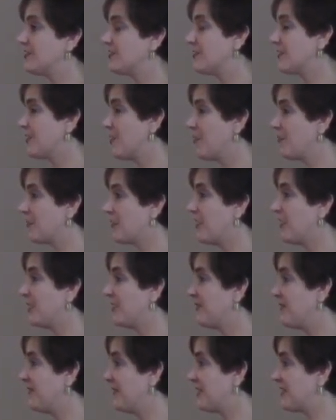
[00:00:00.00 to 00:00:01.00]
and took over all
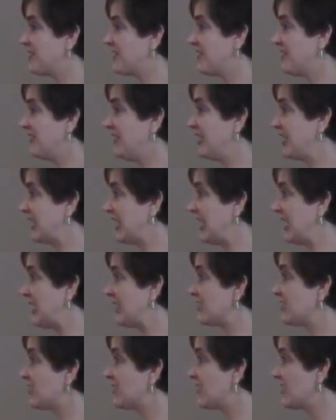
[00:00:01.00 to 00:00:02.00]
of Assyrian
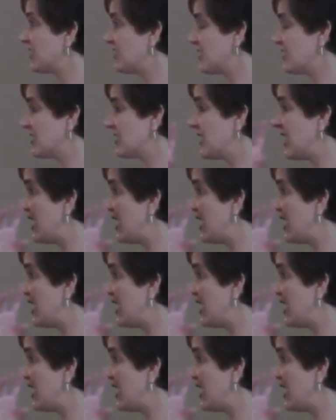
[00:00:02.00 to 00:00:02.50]
land. So this is an,